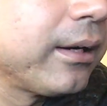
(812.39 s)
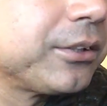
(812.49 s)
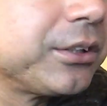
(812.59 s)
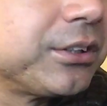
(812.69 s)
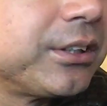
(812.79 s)

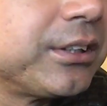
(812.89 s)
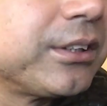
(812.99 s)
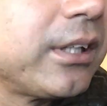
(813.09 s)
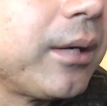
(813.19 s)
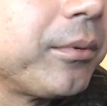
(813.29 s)
Actually, it's
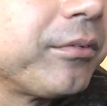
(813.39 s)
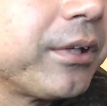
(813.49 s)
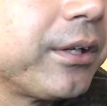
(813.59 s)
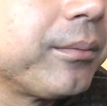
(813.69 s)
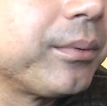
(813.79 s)
this knob over
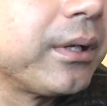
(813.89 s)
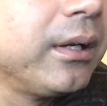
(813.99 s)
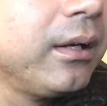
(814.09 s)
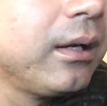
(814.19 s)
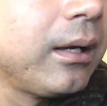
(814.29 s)
here, but
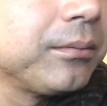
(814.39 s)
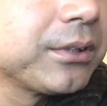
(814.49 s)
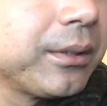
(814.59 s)
I'm